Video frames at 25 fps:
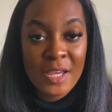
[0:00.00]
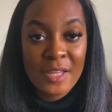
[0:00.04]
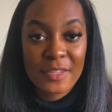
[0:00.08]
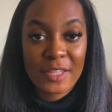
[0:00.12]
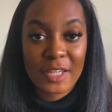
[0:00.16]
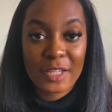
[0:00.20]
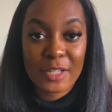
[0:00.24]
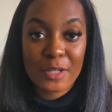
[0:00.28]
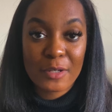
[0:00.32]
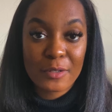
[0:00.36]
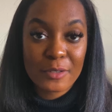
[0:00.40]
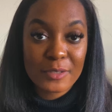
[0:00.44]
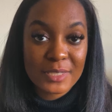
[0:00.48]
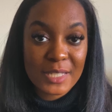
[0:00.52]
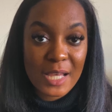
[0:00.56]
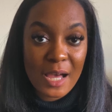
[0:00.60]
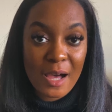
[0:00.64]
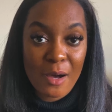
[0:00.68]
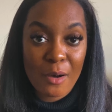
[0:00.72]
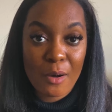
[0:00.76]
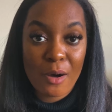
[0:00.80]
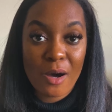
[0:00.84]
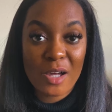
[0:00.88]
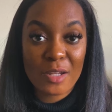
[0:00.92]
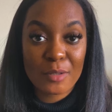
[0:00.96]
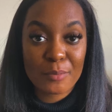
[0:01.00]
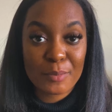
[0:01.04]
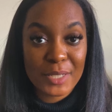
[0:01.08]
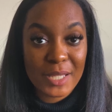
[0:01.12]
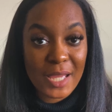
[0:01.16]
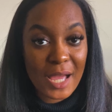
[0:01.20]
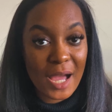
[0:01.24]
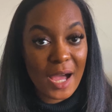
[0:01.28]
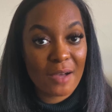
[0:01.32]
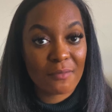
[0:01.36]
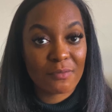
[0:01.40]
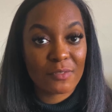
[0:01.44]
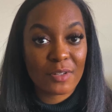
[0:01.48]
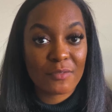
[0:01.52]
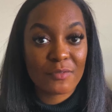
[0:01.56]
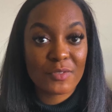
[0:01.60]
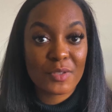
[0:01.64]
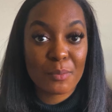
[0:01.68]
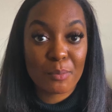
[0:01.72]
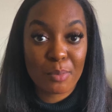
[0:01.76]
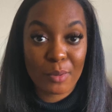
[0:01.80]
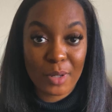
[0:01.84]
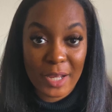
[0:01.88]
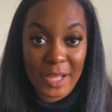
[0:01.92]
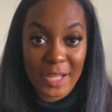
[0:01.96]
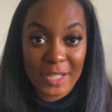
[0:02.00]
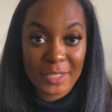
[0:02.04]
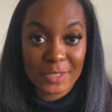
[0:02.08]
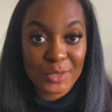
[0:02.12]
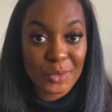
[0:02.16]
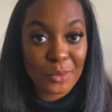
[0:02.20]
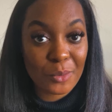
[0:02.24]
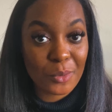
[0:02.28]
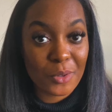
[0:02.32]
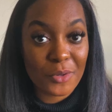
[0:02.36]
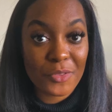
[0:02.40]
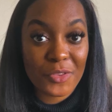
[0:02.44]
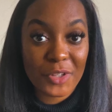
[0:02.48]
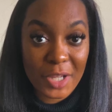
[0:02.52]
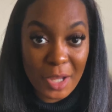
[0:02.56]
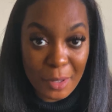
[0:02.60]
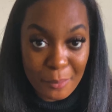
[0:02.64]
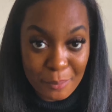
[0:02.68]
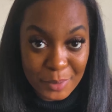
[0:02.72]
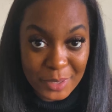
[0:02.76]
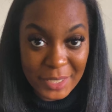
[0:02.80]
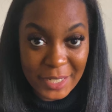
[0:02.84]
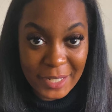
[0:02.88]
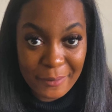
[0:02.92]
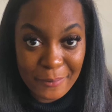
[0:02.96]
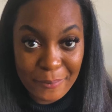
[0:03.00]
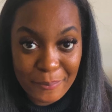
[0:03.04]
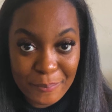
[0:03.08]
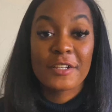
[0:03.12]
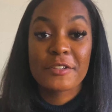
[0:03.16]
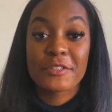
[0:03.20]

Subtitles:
that goes out on behalf of the brand or the company.